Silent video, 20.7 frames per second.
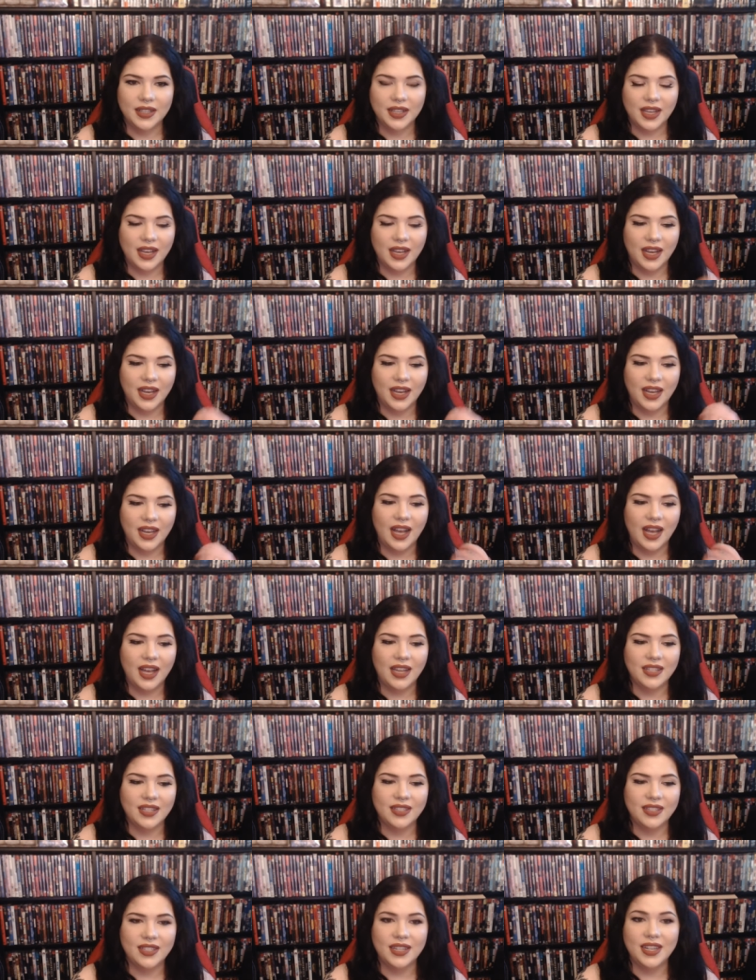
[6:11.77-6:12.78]

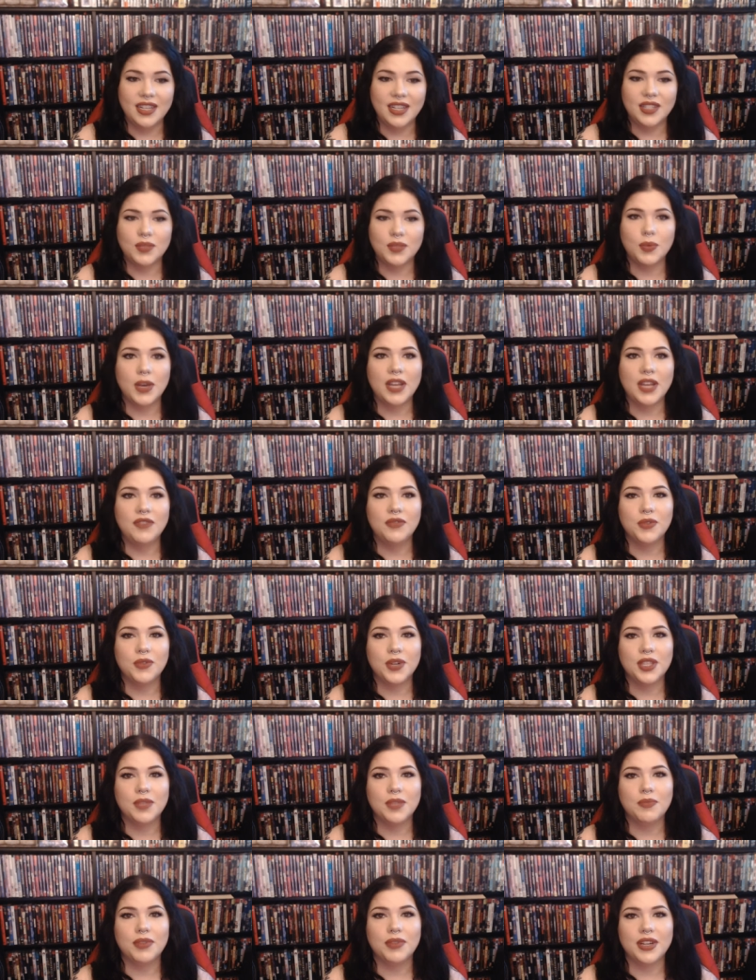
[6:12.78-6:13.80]
Hans and his wife were
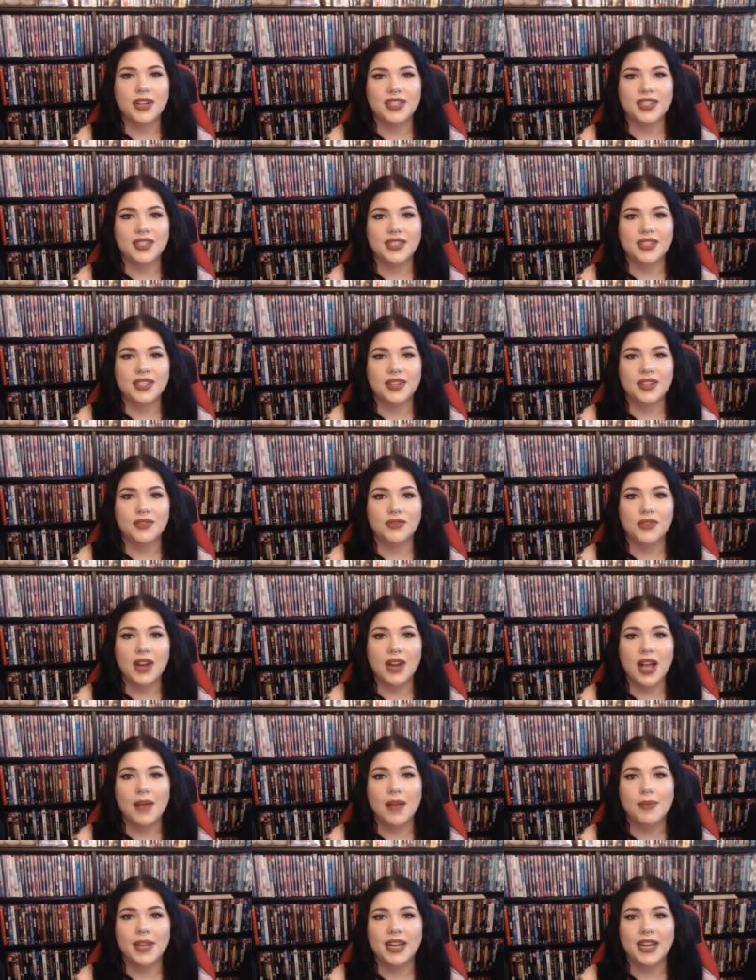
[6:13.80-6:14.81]
in the presence of
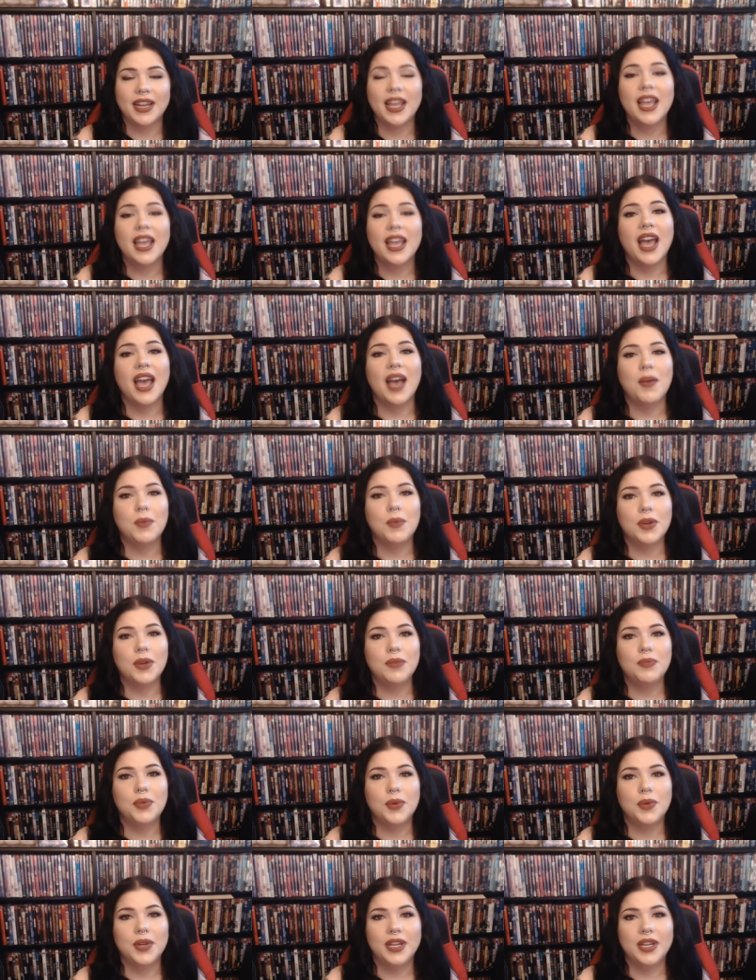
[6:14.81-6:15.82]
Robin, at one
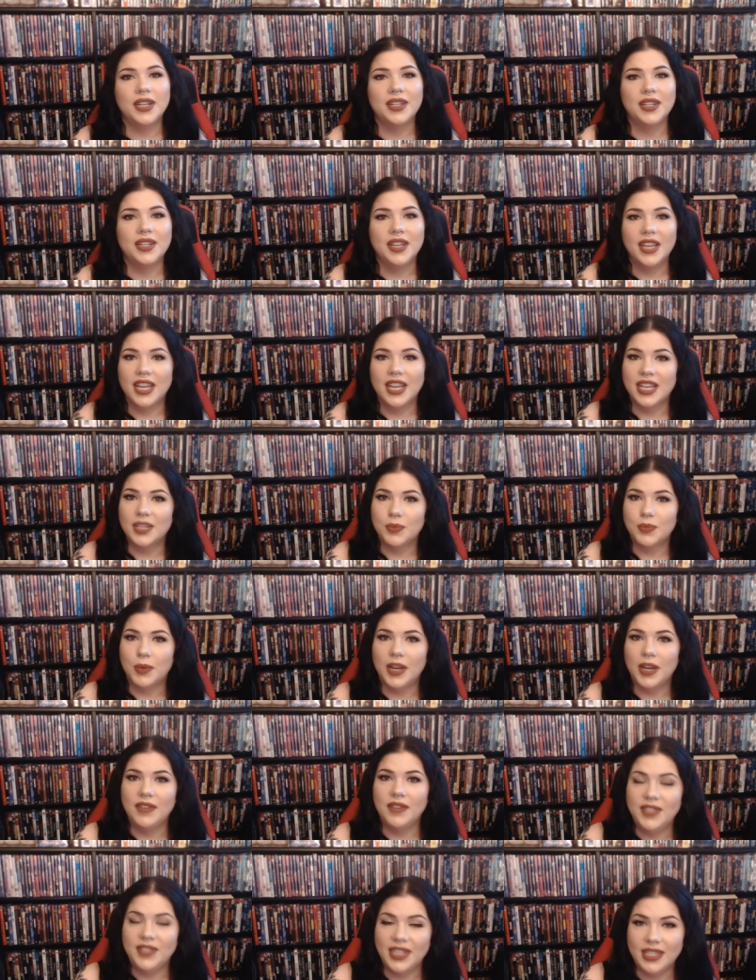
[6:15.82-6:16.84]
point his
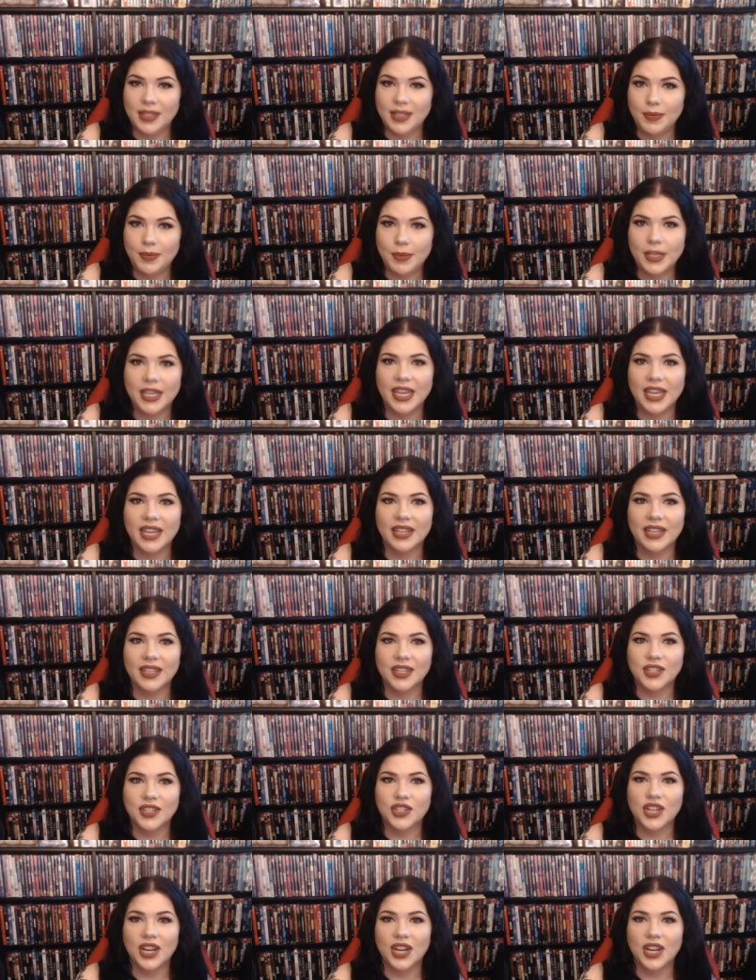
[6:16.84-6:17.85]
wife did speak
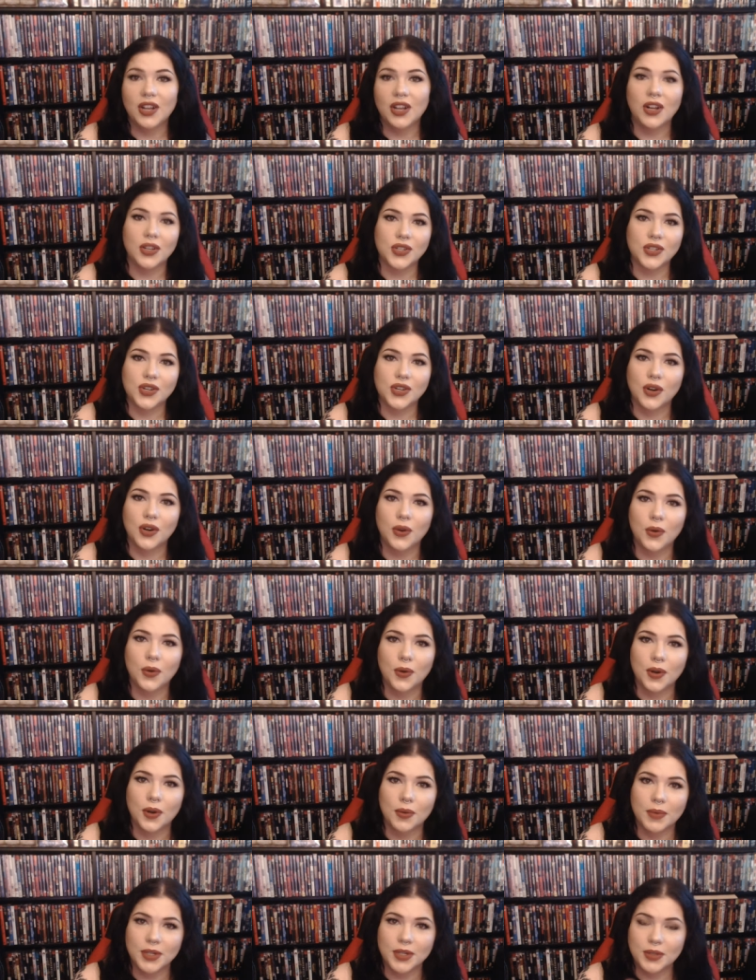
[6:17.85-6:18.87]
English and called her a
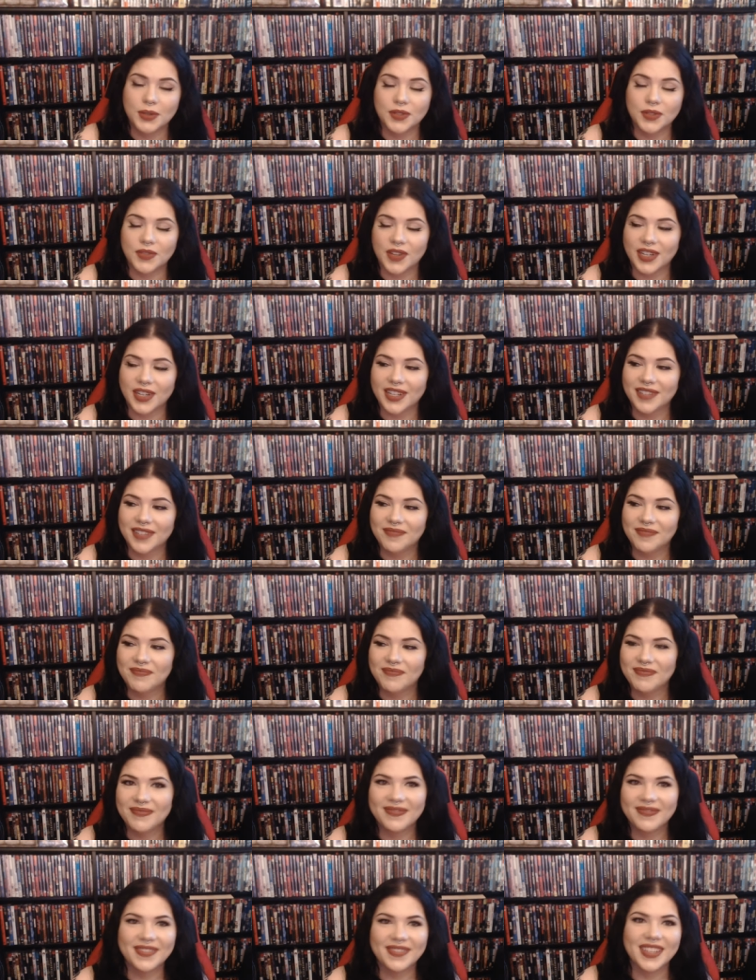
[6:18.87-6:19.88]
whore, which was funny.
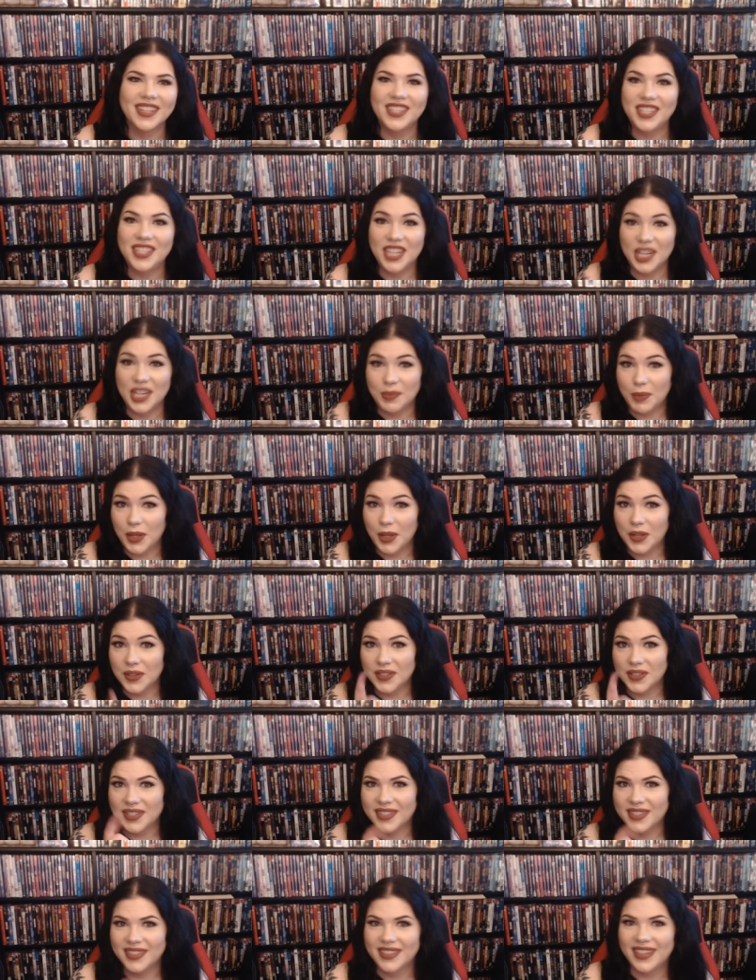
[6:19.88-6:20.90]
She had
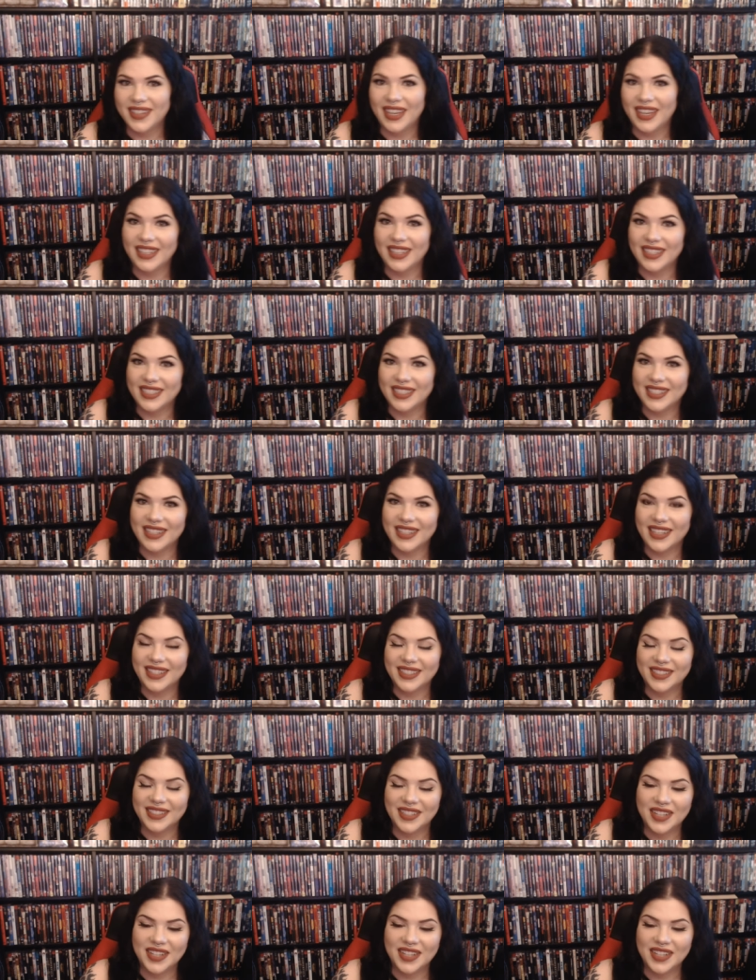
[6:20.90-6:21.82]
balls. I liked that.